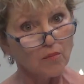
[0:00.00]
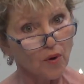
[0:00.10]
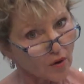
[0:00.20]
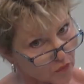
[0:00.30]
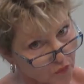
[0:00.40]

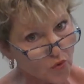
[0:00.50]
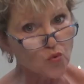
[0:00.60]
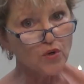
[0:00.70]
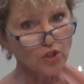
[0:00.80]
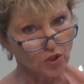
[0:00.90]
brought
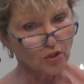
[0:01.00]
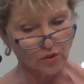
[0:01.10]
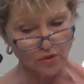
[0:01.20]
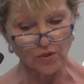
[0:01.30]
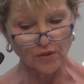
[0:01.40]

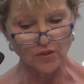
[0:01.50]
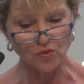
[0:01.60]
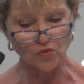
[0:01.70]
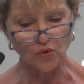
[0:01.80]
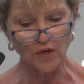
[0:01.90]
fruition to this
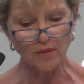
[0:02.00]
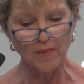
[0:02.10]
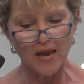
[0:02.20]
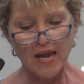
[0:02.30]
dream.